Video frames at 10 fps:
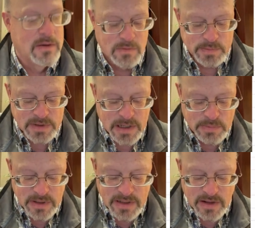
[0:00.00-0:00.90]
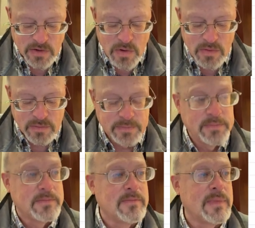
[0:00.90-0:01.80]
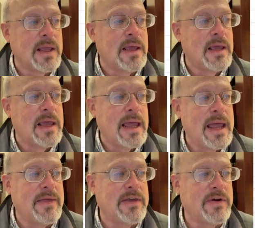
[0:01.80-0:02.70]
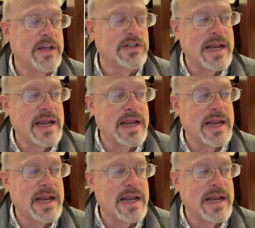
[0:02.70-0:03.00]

I'm just going to put in the other quote. And there it is.